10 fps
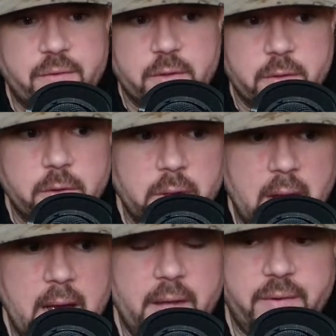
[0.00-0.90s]
to
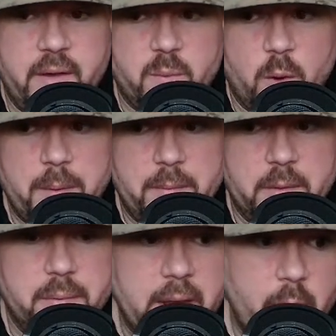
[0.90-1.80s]
utilize. He has more people to
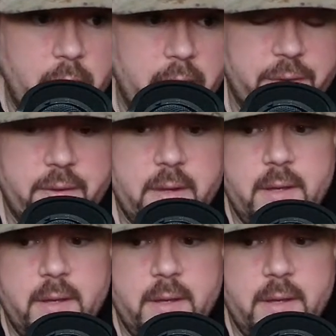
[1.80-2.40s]
play with.